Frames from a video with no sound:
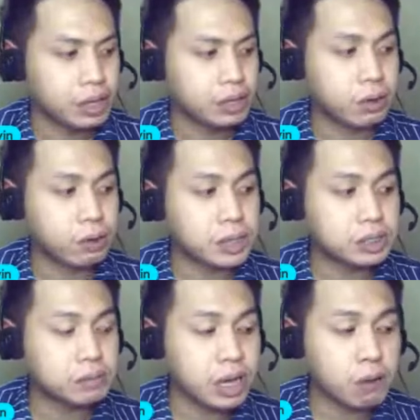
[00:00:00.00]
there
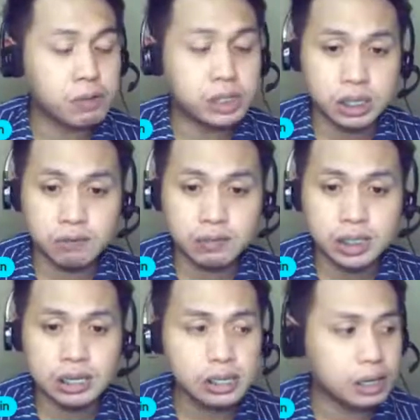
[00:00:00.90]
must be a received
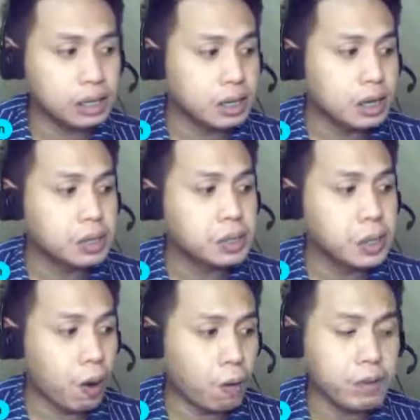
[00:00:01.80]
signal
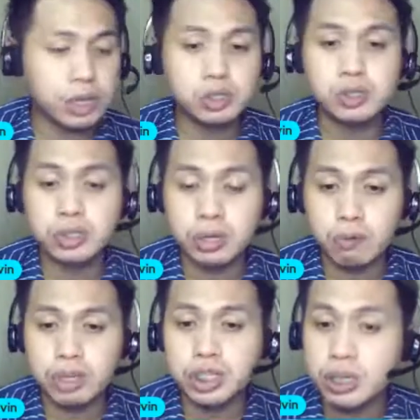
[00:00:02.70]
going to the
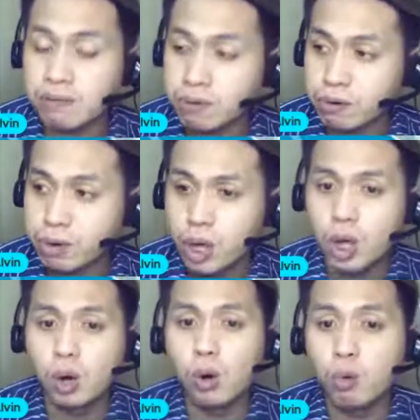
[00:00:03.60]
receiver,
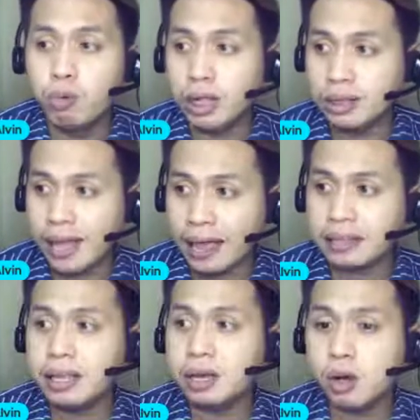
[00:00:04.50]
who will then
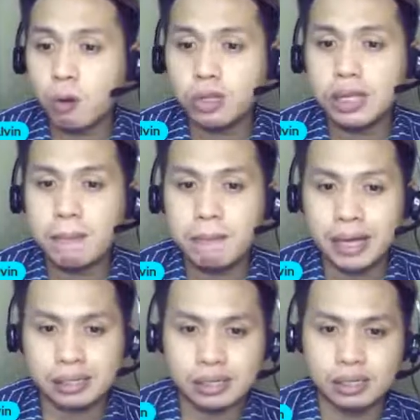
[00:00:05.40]
decode the
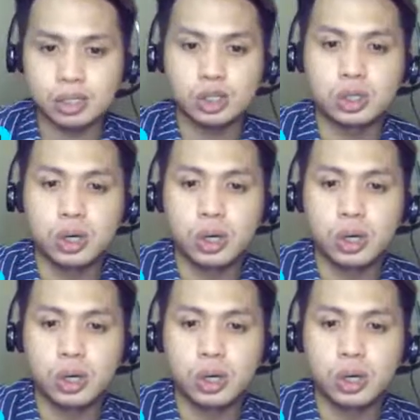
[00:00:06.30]
message.